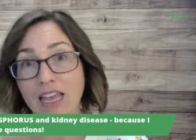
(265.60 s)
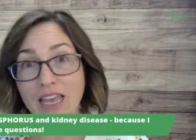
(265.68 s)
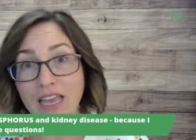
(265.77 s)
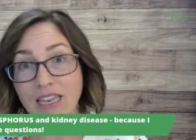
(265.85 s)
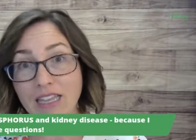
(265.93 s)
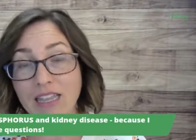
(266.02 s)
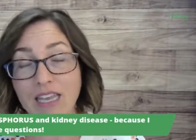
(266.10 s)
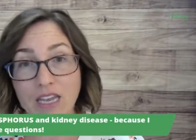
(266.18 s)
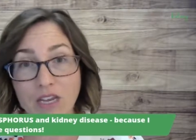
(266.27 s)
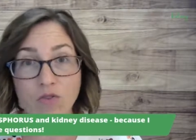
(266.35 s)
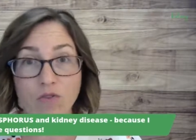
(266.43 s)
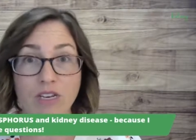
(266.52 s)
in the
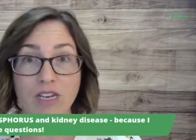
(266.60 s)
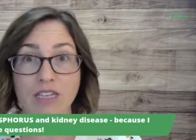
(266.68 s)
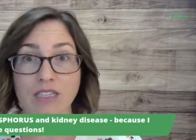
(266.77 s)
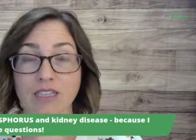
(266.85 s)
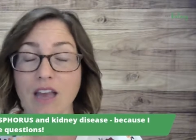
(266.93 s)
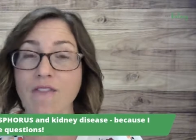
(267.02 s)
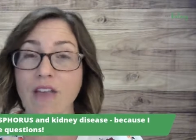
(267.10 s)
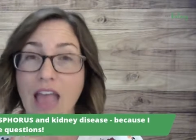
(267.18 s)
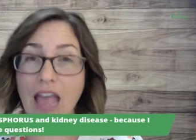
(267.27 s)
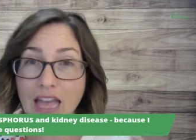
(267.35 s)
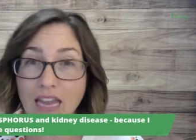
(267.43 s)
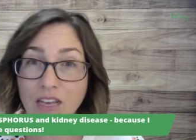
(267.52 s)
ingredients of
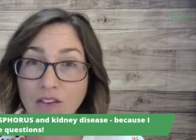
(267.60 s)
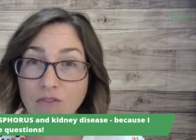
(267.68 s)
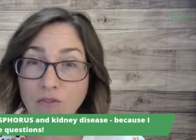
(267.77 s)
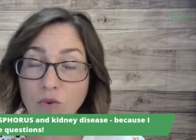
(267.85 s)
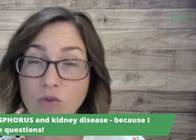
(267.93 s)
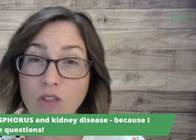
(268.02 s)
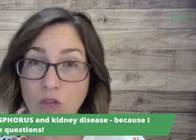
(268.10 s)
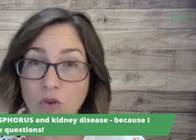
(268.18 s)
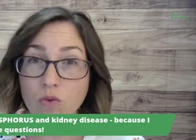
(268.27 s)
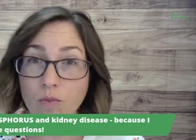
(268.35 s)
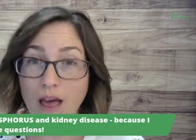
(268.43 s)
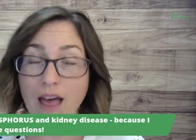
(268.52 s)
any food that
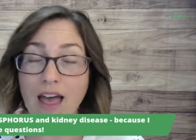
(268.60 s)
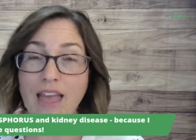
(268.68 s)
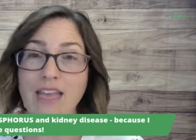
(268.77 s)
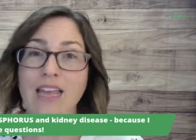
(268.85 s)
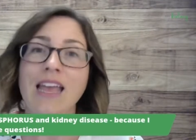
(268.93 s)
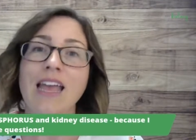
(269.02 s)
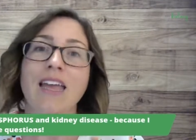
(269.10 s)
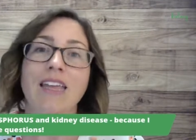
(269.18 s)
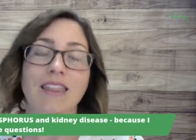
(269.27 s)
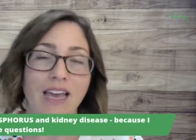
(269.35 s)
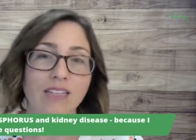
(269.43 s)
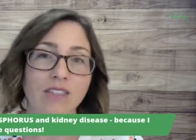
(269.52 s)
you buy,
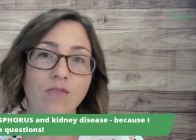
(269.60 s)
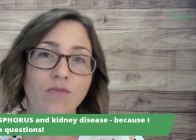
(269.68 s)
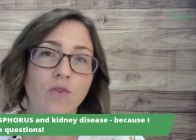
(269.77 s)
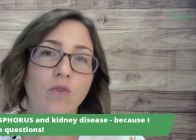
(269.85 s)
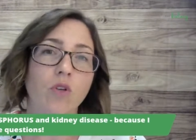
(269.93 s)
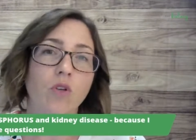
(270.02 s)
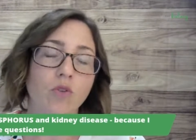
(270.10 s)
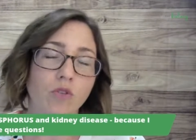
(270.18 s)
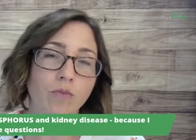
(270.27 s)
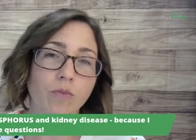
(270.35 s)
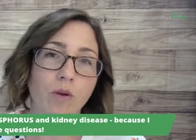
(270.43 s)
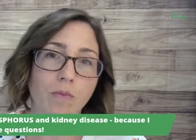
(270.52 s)
that's a food that you
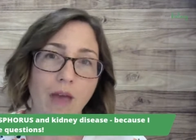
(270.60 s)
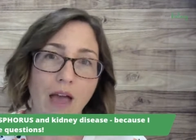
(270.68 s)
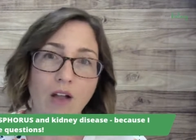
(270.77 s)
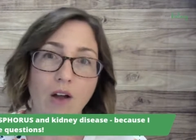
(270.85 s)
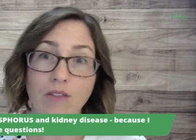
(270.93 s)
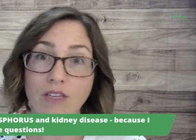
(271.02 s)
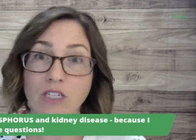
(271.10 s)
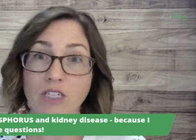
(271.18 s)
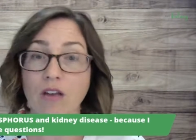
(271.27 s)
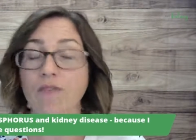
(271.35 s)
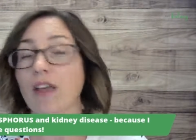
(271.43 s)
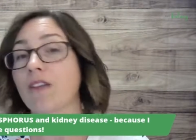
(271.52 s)
should put back on the
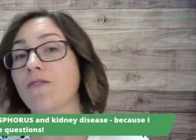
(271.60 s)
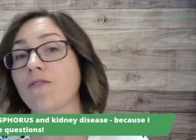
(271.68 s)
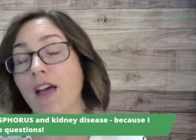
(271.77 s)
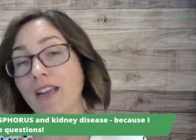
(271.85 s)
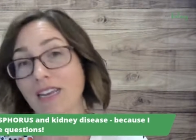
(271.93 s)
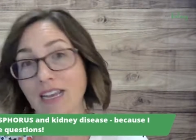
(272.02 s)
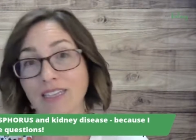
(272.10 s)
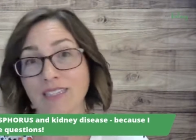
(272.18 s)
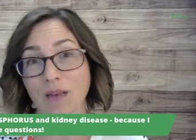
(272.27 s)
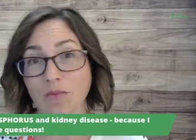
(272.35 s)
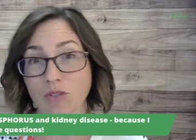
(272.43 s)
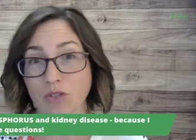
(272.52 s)
shelf and find a
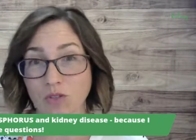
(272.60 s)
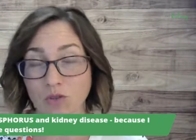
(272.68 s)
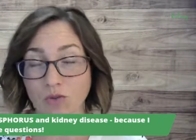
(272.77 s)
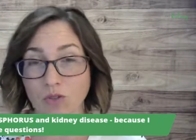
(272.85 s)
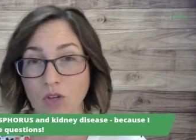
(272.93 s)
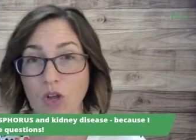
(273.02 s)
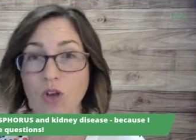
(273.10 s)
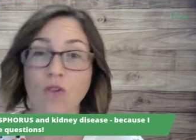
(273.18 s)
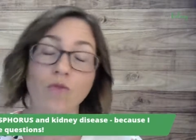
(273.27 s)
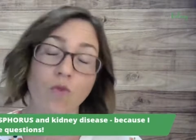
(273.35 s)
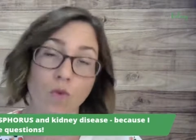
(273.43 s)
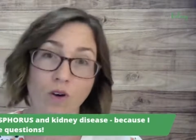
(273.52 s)
substitute
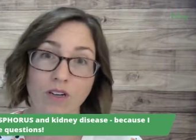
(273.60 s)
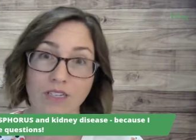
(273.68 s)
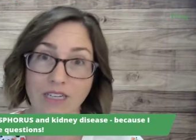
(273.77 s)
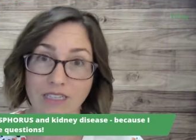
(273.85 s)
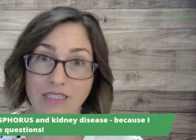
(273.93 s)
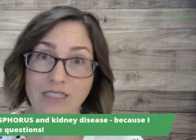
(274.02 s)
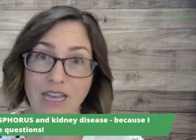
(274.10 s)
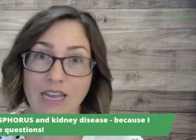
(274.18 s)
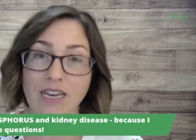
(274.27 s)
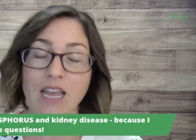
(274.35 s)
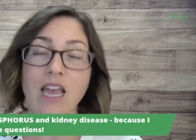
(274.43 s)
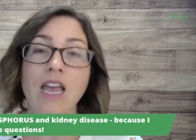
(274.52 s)
for it instead.